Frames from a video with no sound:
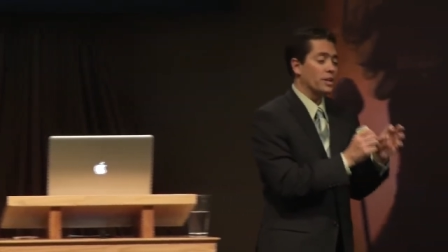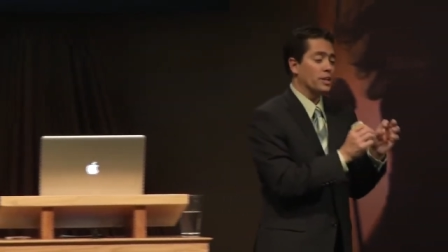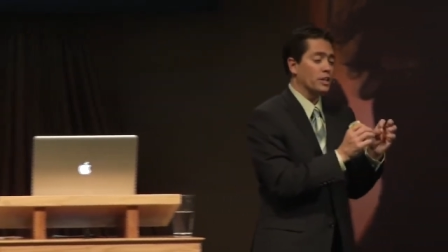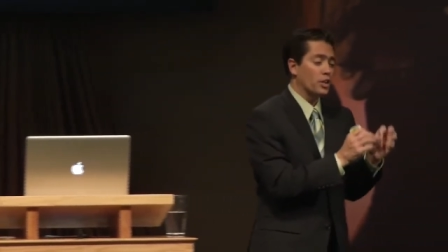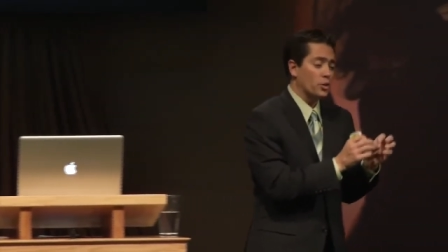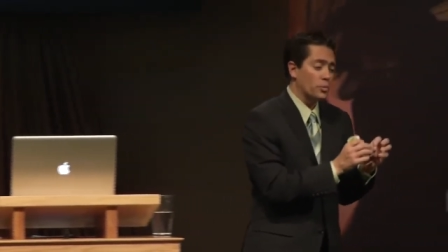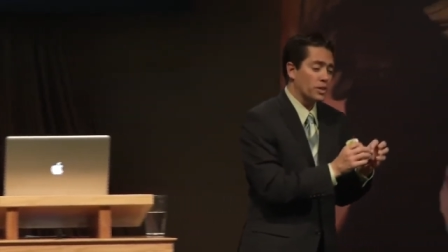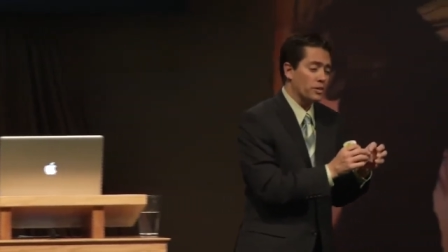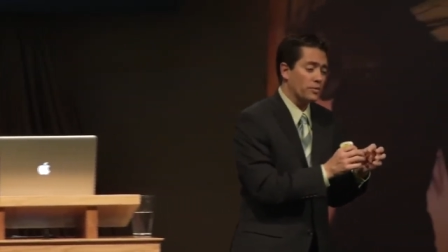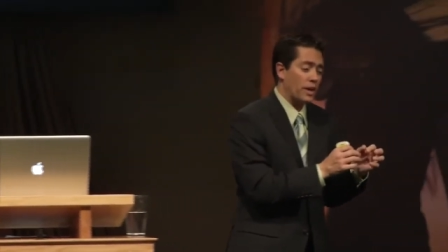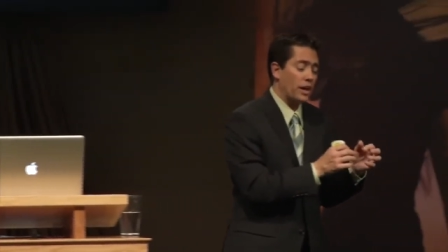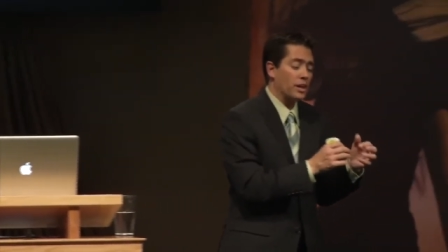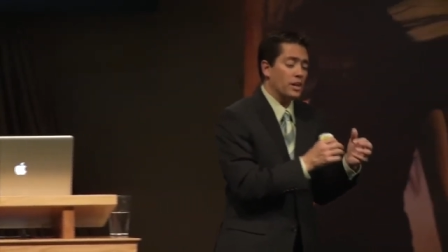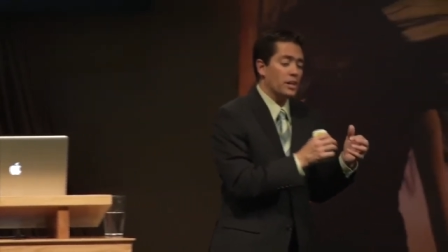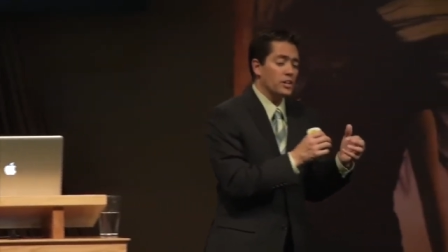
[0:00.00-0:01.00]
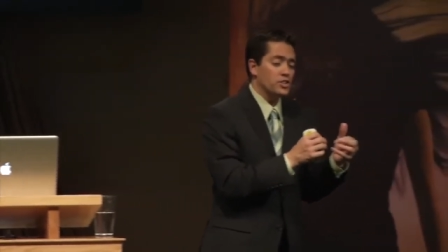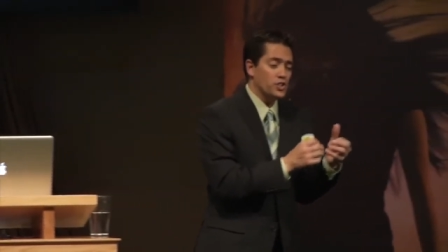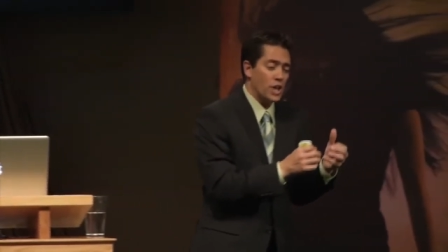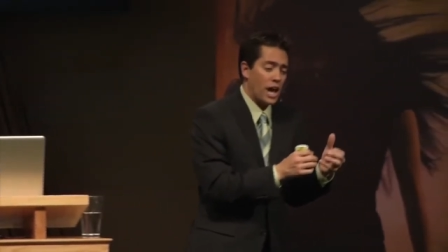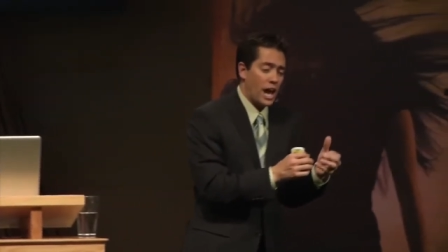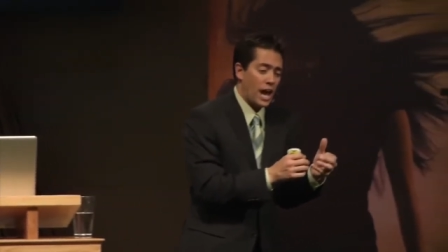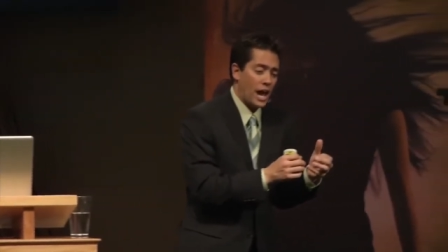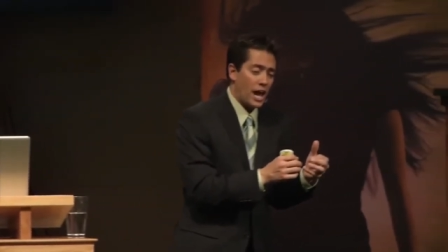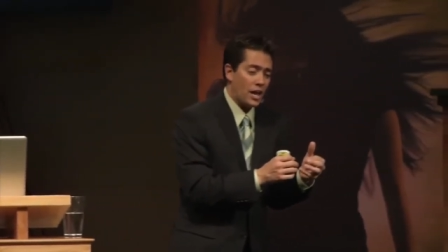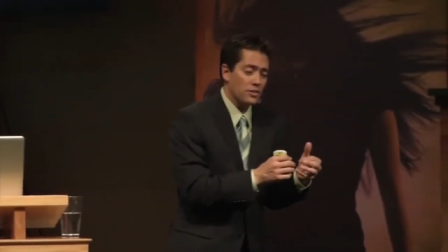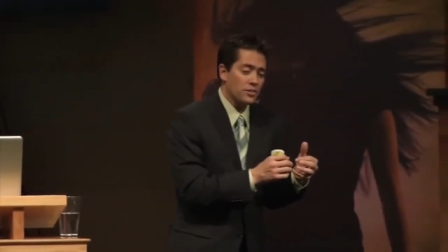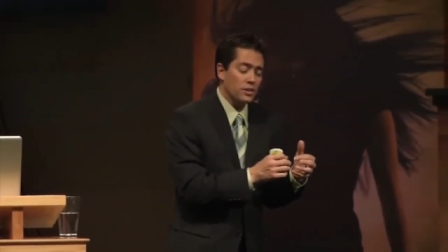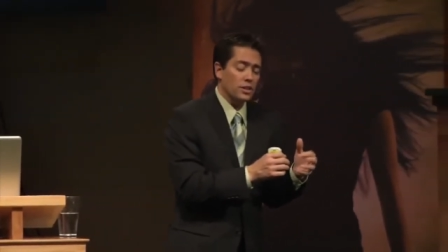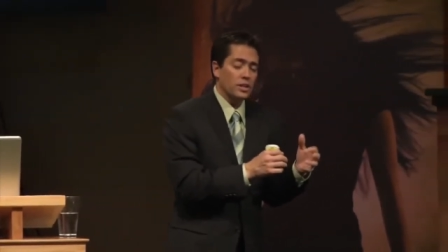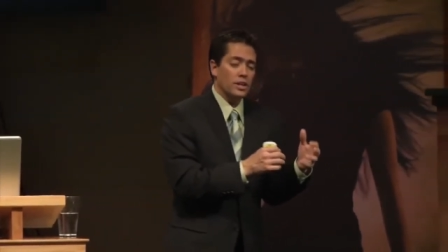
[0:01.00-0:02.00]
and then a little bit of that
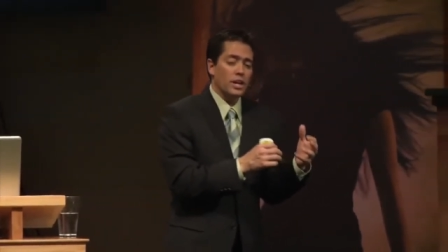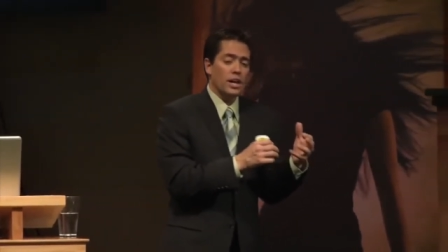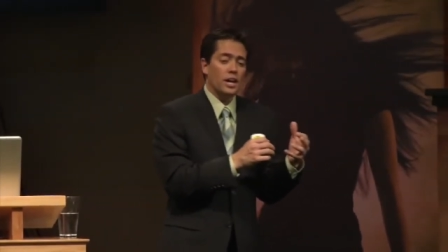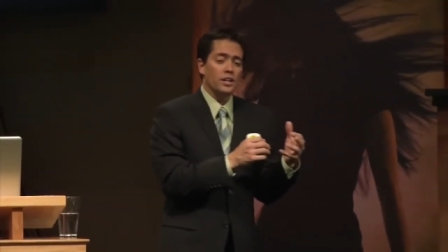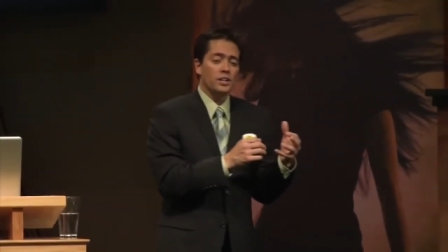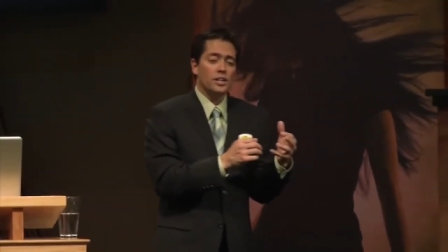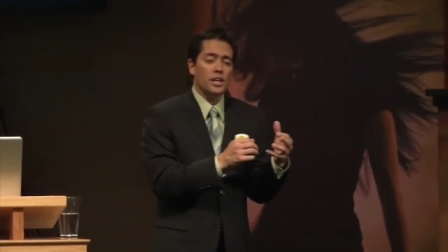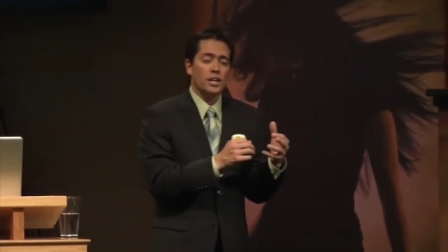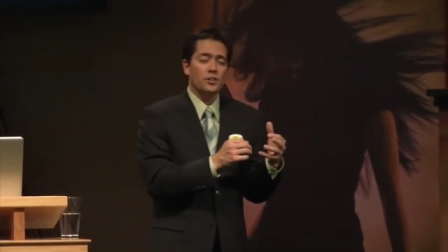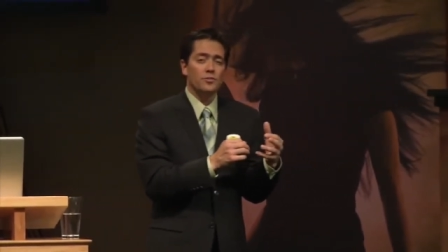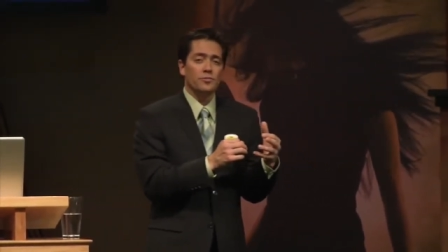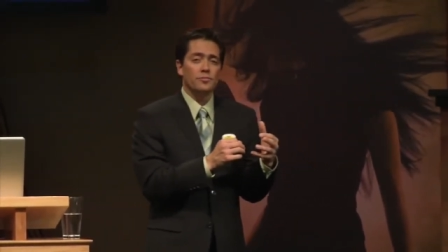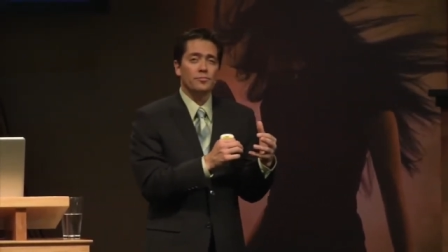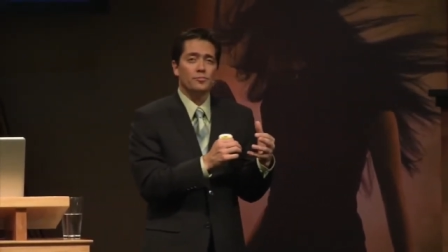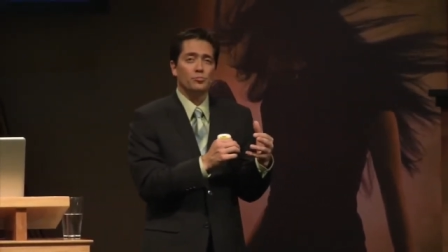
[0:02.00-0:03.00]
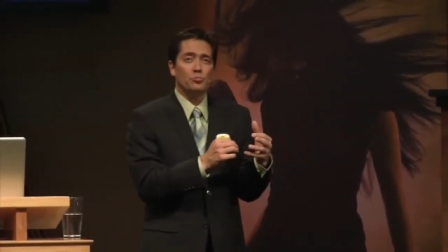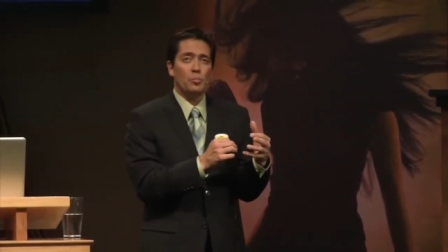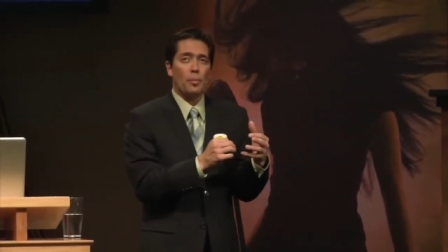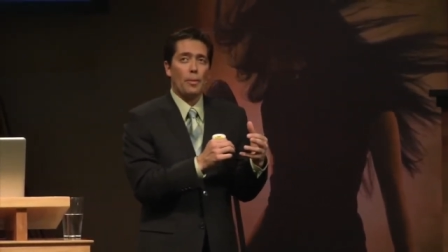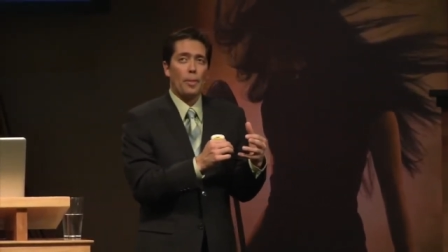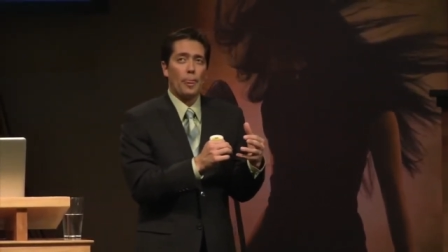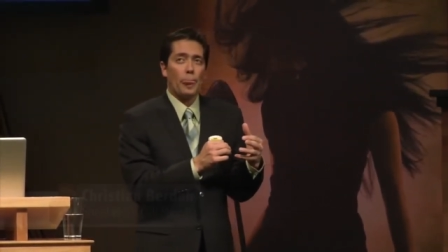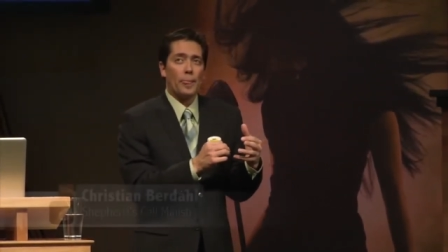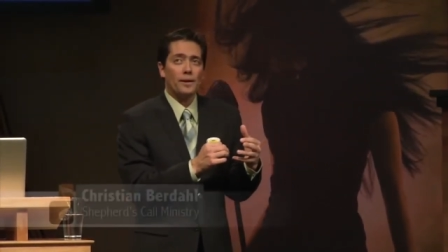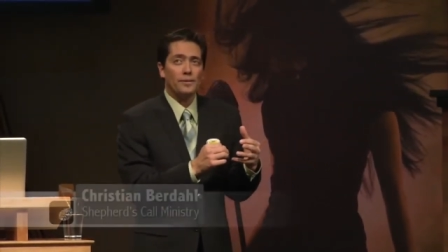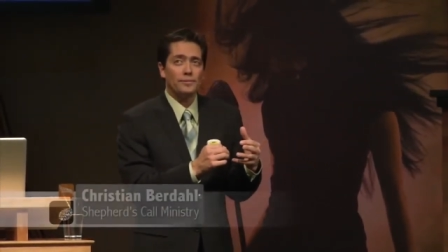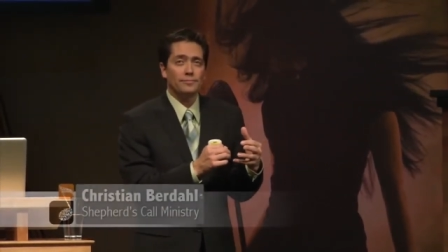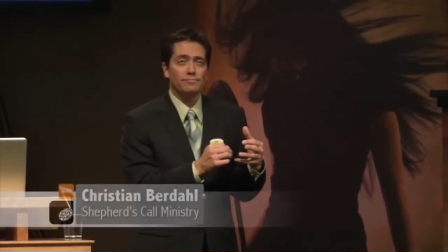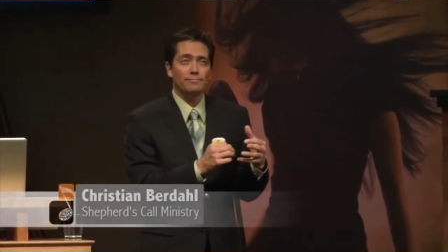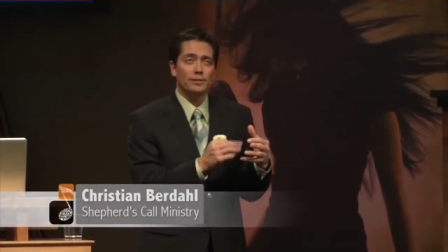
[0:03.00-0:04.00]
jazz and and
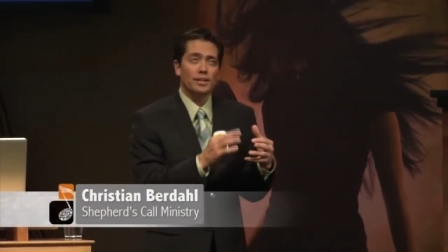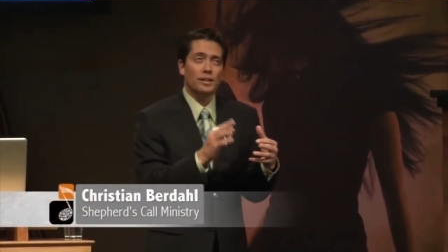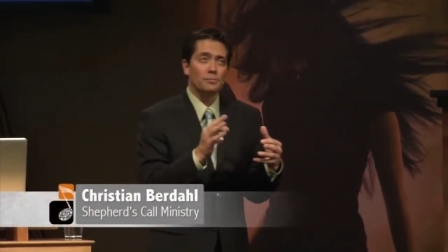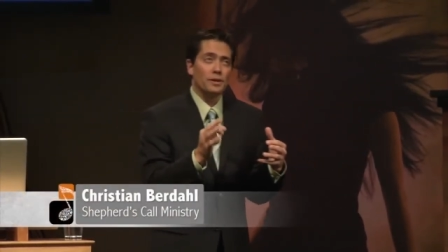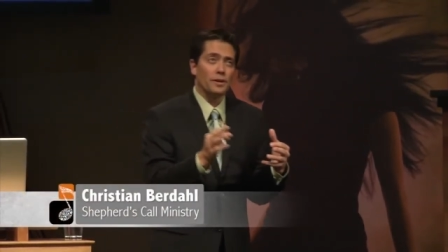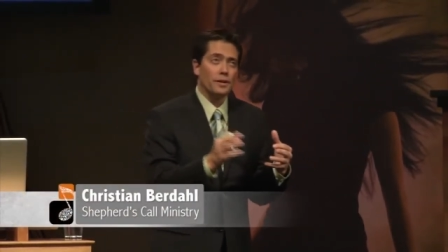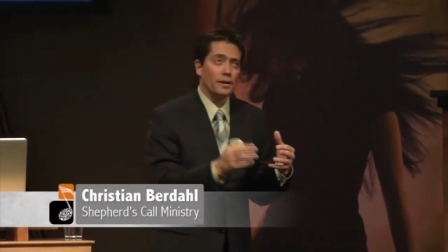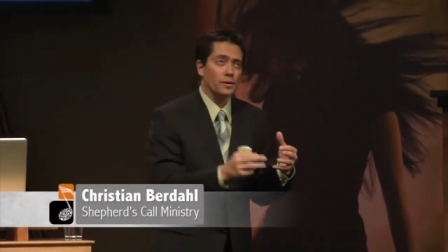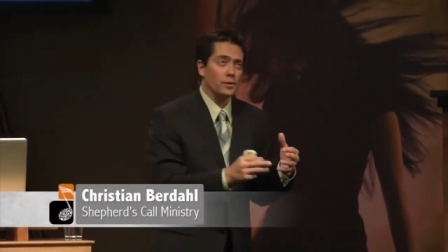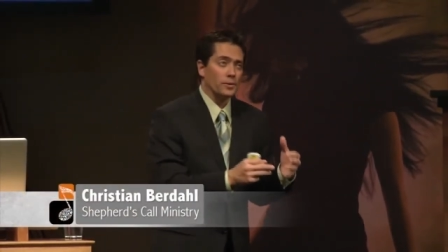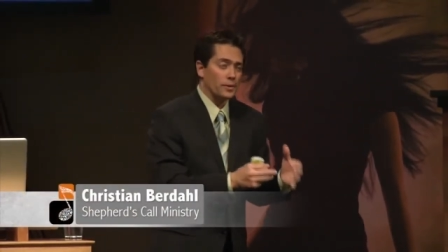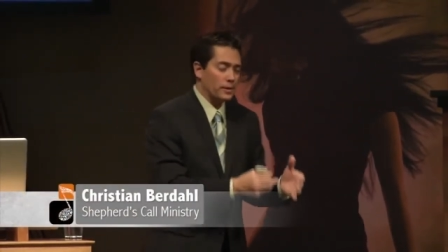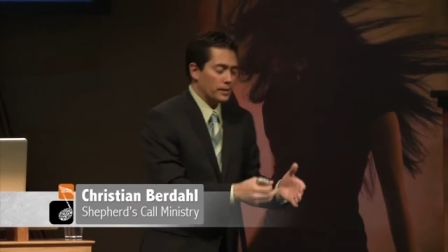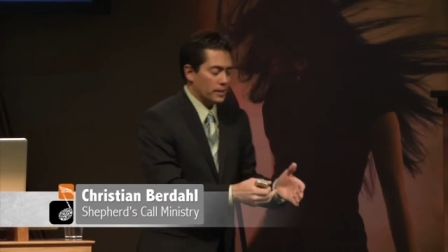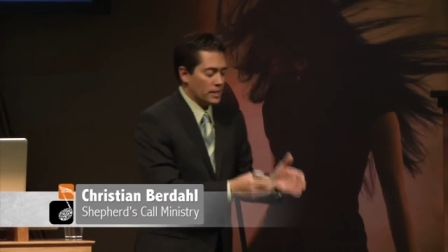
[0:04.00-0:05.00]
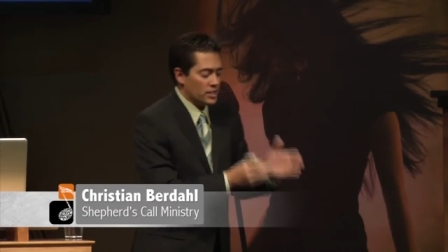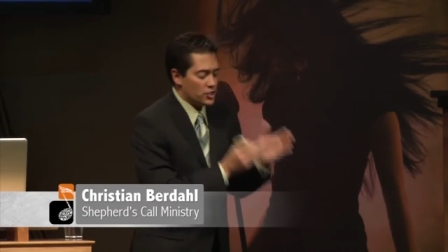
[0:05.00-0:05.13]
well, I better not go there.